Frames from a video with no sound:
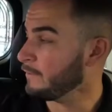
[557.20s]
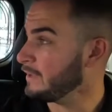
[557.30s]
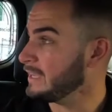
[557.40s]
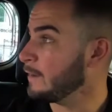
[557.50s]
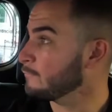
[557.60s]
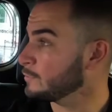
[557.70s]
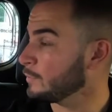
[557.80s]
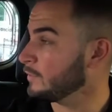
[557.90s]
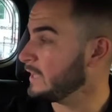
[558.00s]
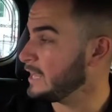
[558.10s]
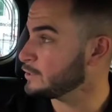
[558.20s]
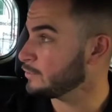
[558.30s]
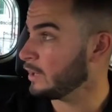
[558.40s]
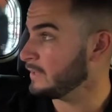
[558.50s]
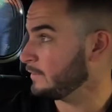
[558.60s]
very comfortable in case
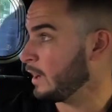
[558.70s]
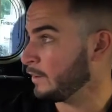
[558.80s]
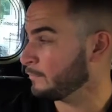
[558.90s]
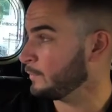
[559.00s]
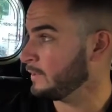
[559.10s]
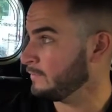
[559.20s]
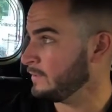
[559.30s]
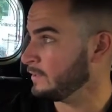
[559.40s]
you're not even off-roading the